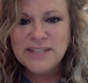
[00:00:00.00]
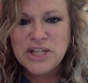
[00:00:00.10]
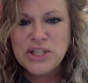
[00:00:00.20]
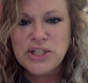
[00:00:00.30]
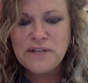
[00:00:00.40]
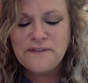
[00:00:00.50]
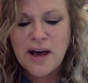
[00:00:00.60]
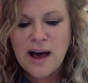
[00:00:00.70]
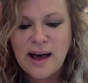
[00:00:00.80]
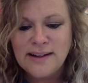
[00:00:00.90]

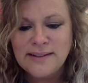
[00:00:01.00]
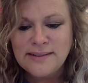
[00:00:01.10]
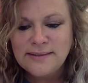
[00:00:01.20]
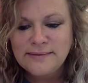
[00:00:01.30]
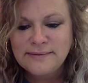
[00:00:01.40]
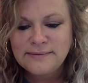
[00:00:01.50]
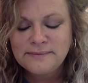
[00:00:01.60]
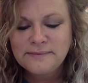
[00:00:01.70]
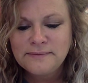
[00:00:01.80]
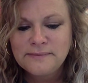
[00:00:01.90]
chiffon.
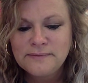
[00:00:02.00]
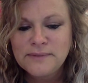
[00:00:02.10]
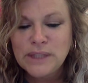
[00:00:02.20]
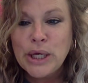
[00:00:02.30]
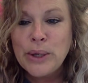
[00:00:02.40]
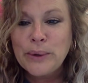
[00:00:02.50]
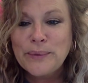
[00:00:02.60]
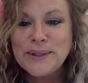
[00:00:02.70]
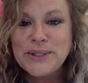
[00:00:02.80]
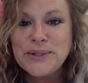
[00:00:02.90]

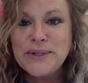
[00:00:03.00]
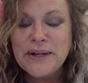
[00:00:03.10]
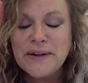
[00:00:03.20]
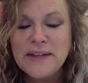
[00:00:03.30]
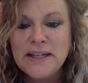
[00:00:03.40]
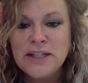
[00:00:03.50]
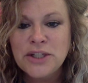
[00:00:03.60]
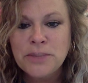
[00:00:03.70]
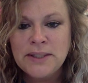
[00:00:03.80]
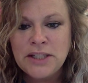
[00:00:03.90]
What do you hear in the
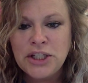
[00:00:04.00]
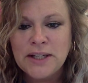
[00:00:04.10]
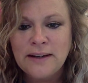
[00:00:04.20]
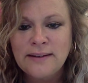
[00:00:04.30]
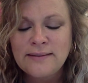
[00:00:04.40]
initial position?